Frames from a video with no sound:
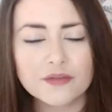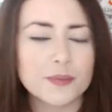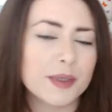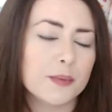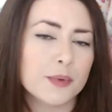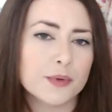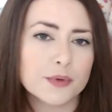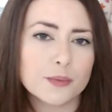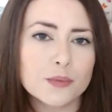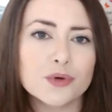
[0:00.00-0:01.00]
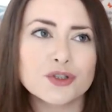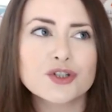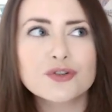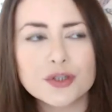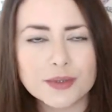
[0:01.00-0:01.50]
for people, more
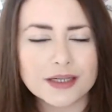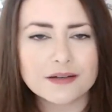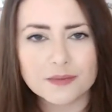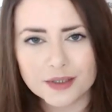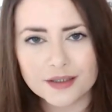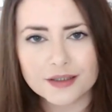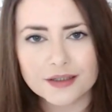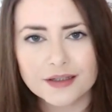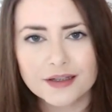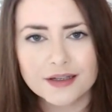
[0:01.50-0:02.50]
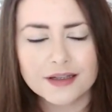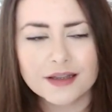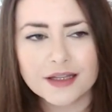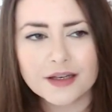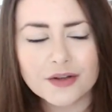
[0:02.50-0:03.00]
truer work.
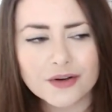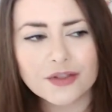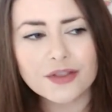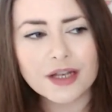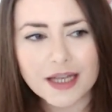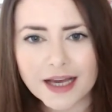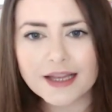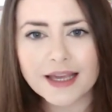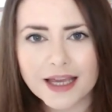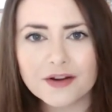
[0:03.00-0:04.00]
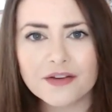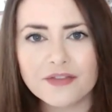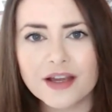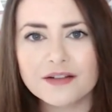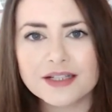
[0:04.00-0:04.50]
They're not the light,
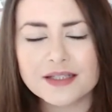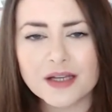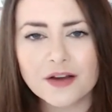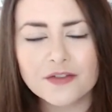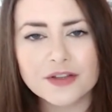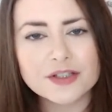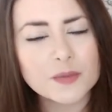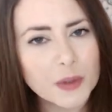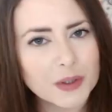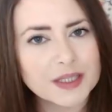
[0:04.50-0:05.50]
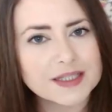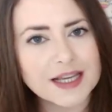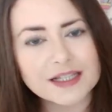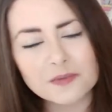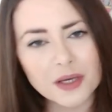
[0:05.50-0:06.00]
airy-fairy stuff that, to be honest,
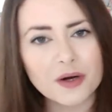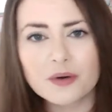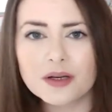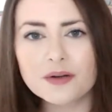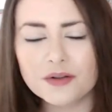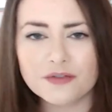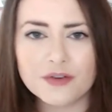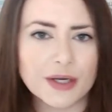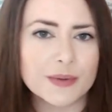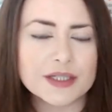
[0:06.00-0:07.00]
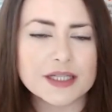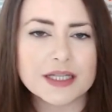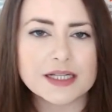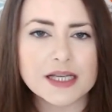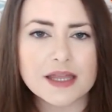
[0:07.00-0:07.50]
gets me a whole load of followers and
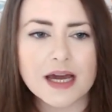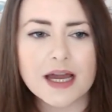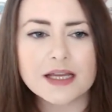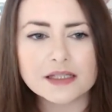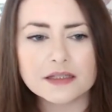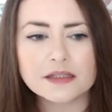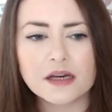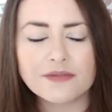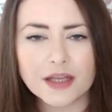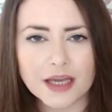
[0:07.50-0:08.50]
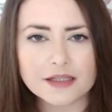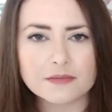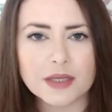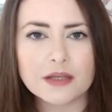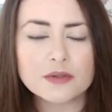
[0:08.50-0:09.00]
things like that. It's the stuff that gets
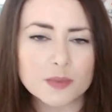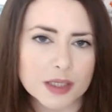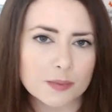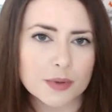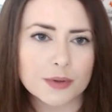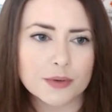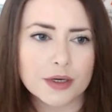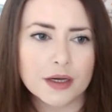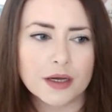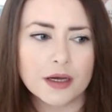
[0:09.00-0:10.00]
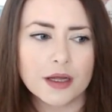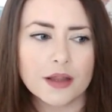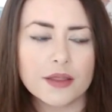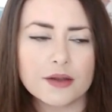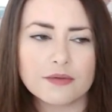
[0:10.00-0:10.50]
me those people
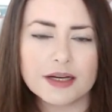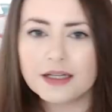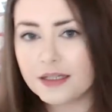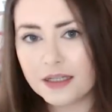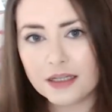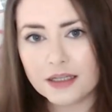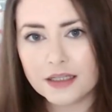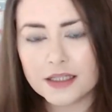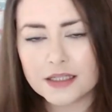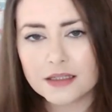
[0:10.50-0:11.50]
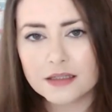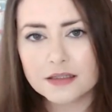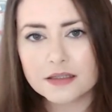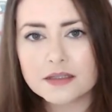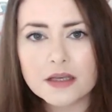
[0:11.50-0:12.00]
that really need
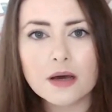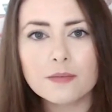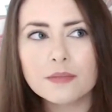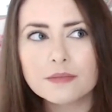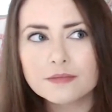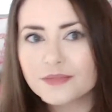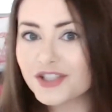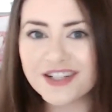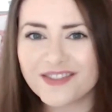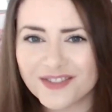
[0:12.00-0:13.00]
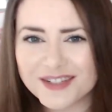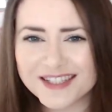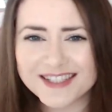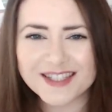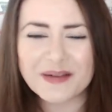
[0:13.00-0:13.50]
some shift,
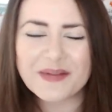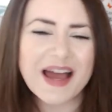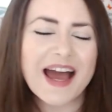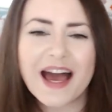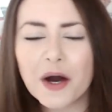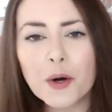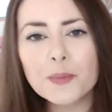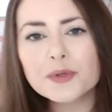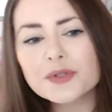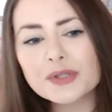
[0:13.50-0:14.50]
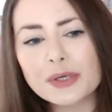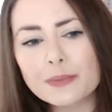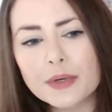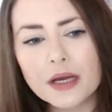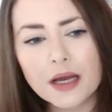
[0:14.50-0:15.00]
some help, some